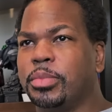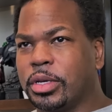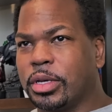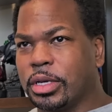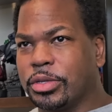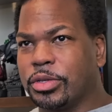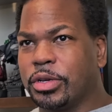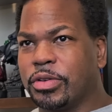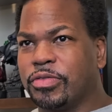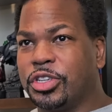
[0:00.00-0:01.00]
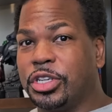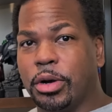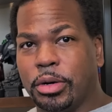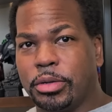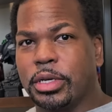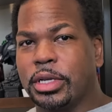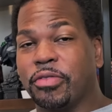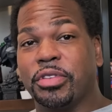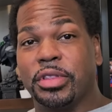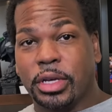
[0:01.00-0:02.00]
because of She Hulk and
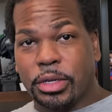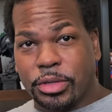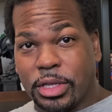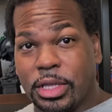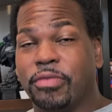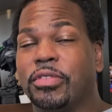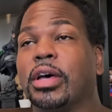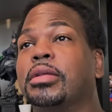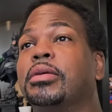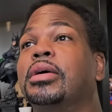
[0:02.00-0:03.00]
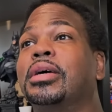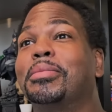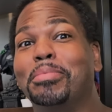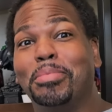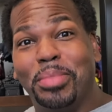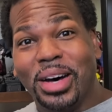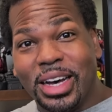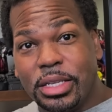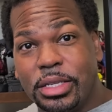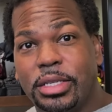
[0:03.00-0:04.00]
everything else that they've done.
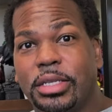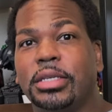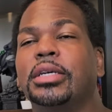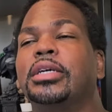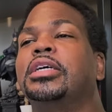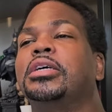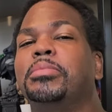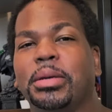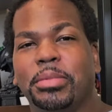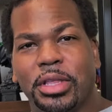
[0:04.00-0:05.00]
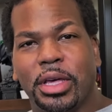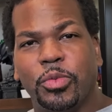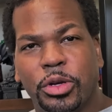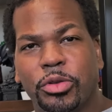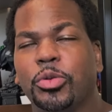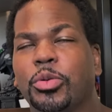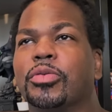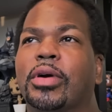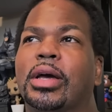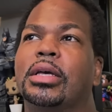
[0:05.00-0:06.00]
But maybe they will do it
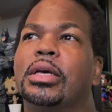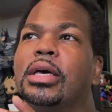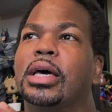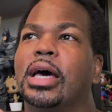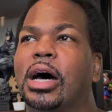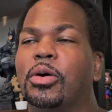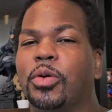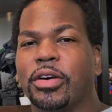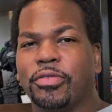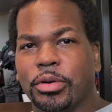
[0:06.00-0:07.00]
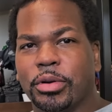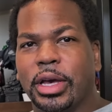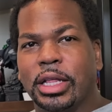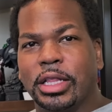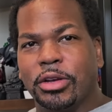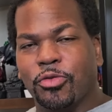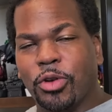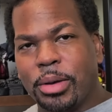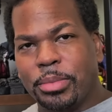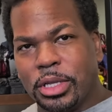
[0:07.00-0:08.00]
right. However, Alien
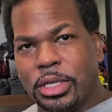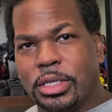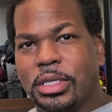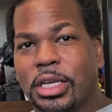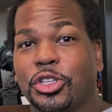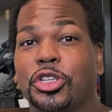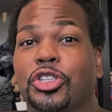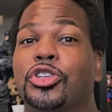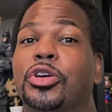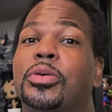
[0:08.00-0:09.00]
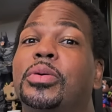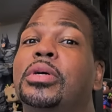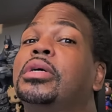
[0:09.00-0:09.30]
Romulus lets us know